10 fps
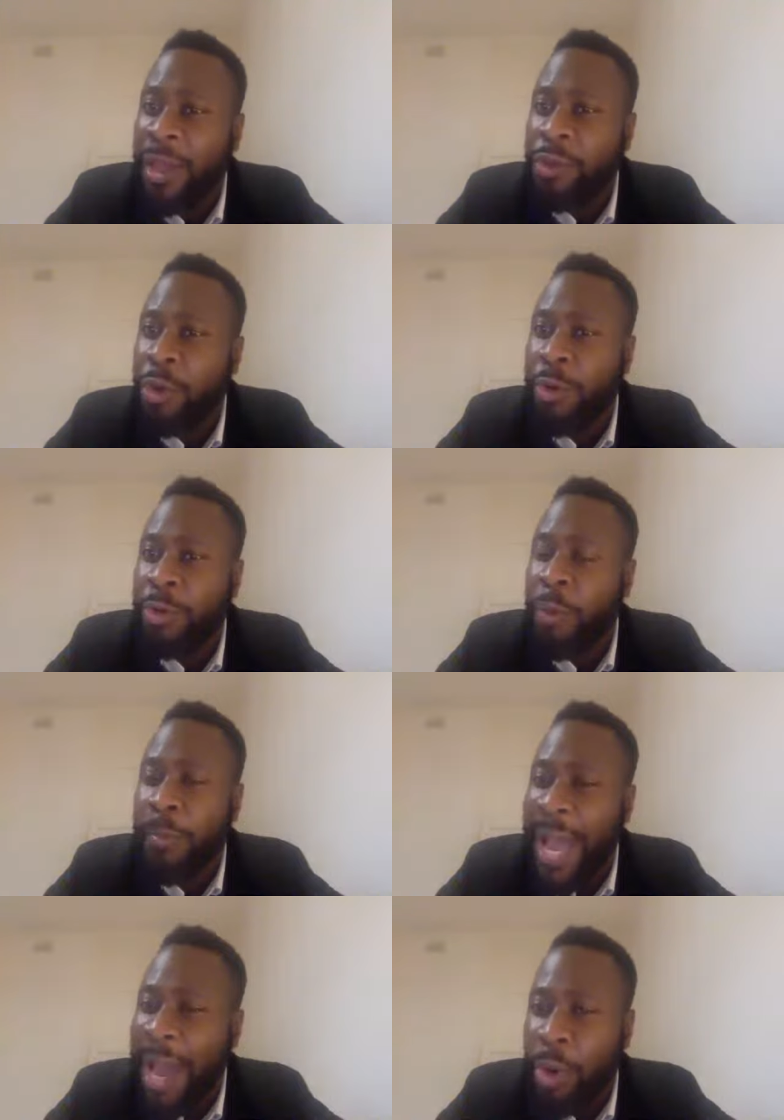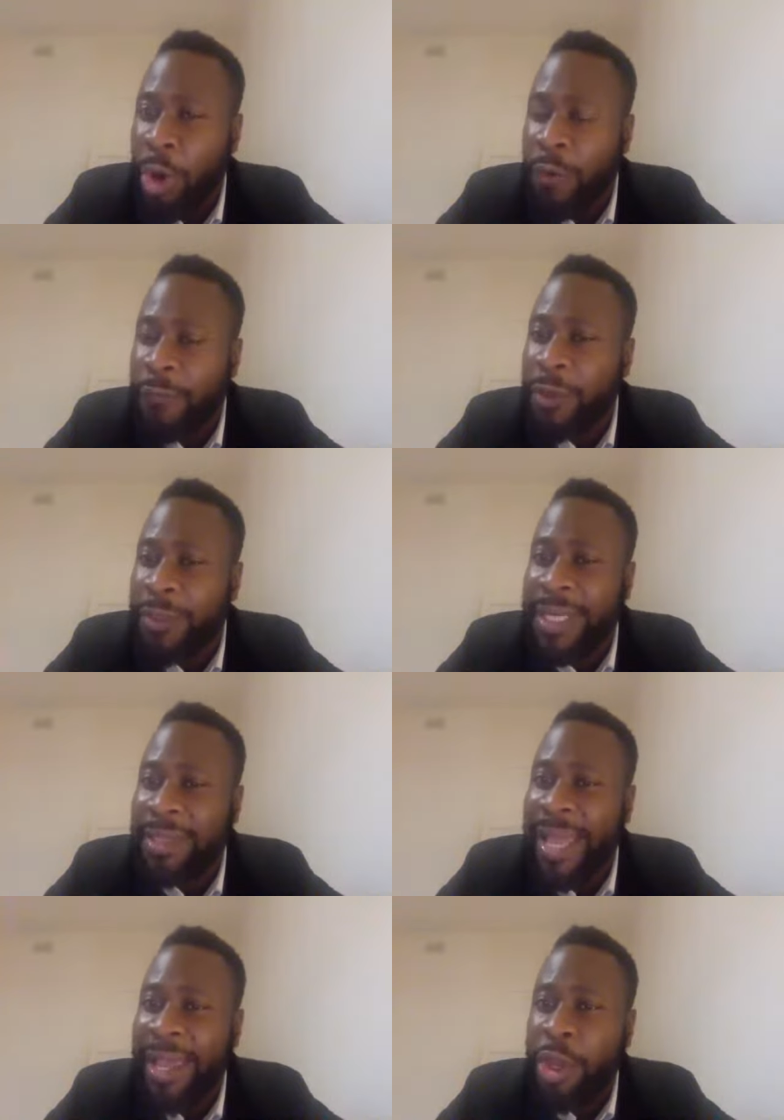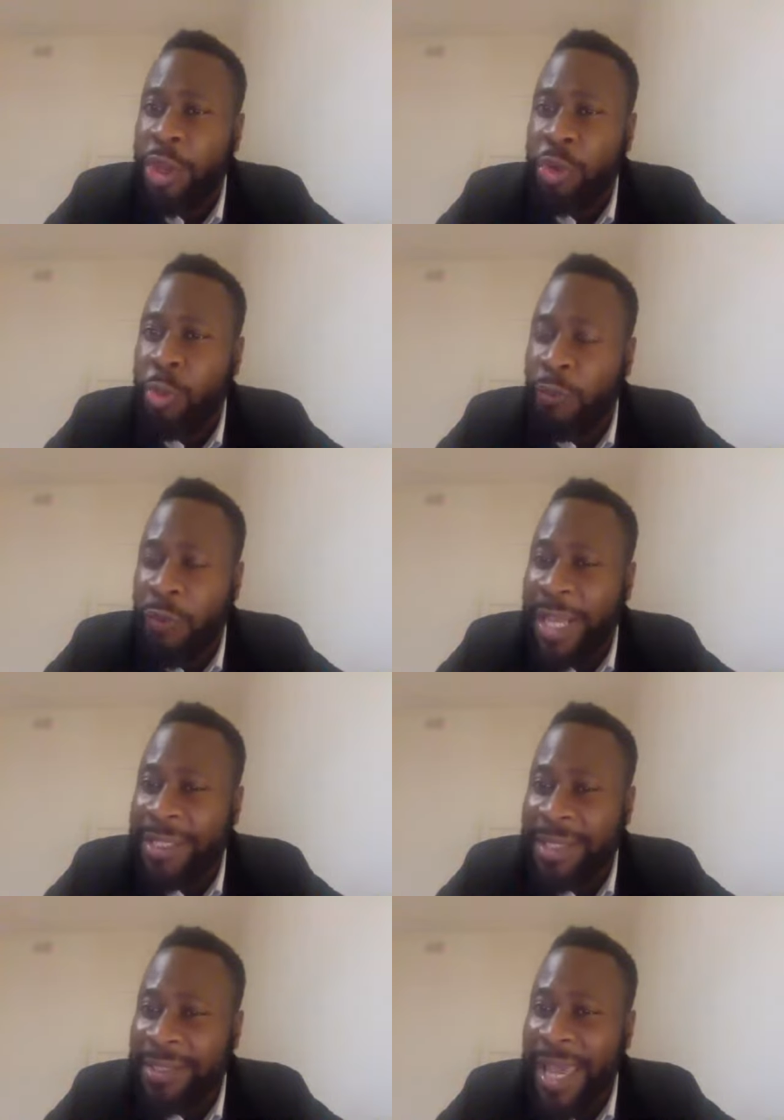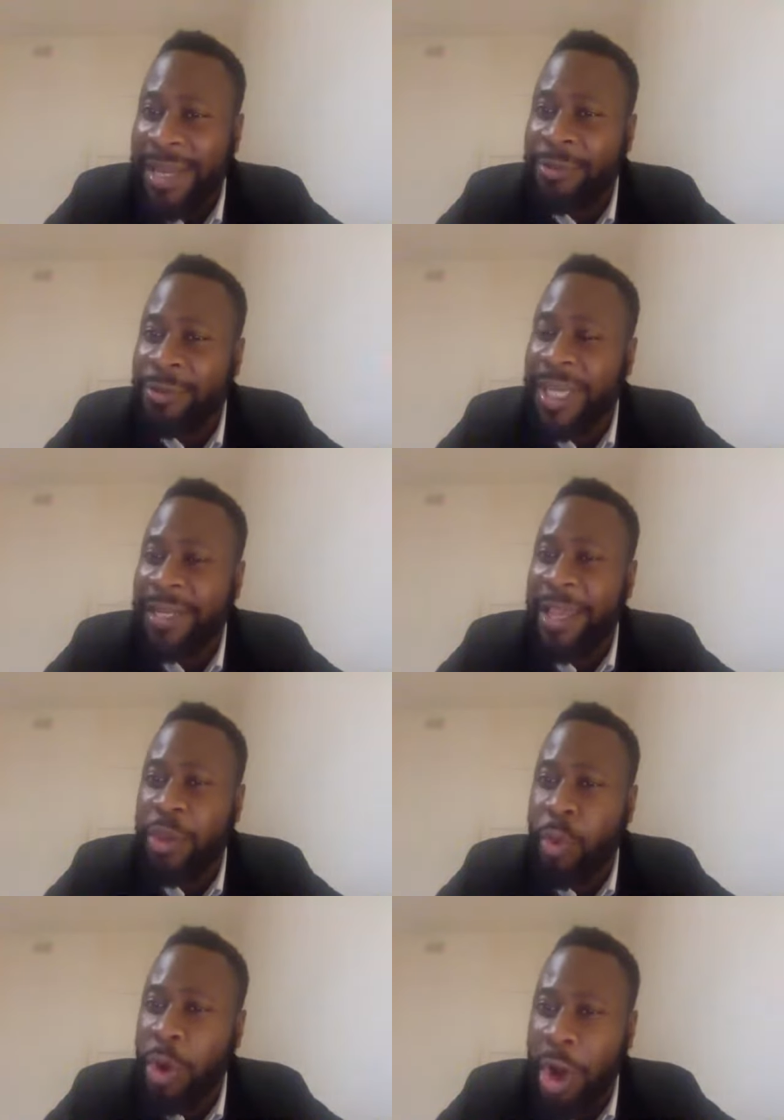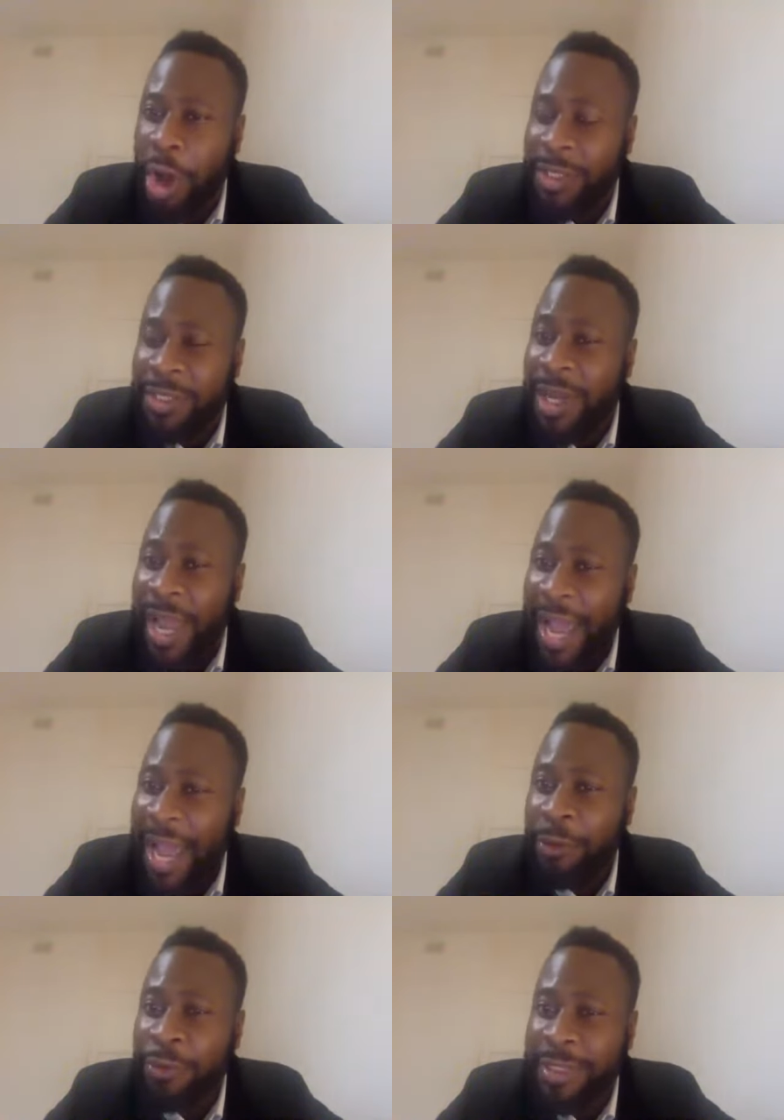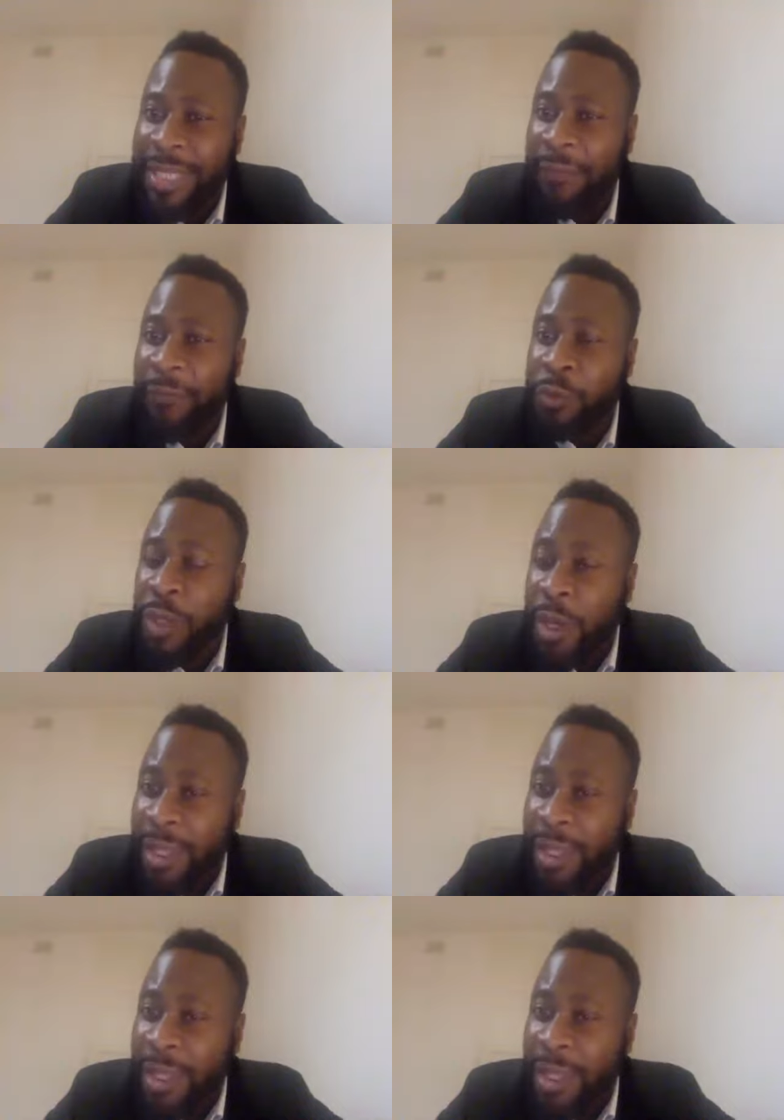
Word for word: no, no power over you. He said that you will raise the dead. He said that you will cast out devils.